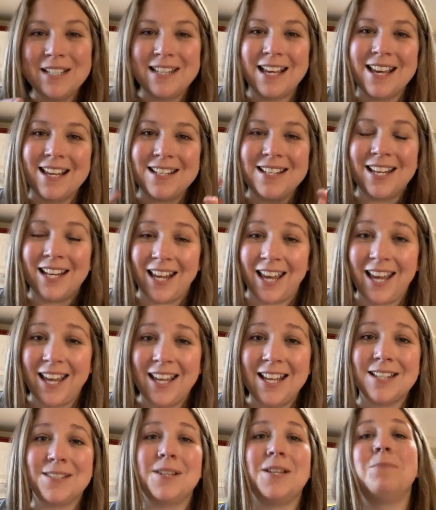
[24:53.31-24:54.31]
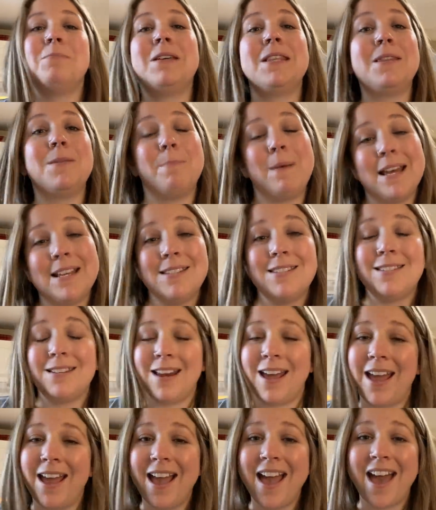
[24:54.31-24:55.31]
day today is going to be the best
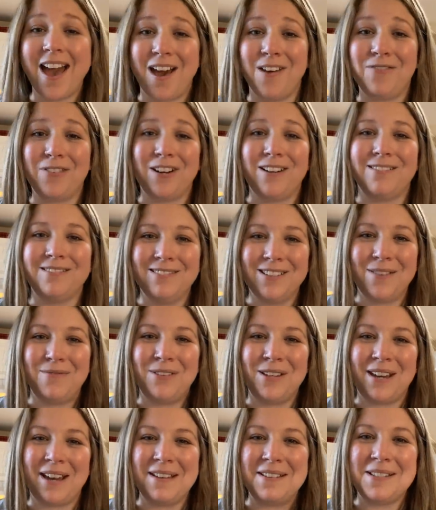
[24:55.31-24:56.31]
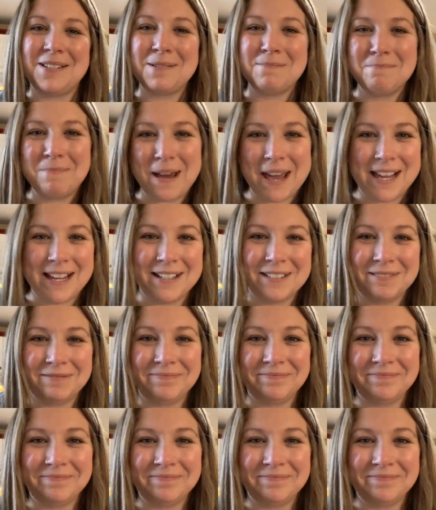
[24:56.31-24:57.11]
day ever. Love you guys. Bye.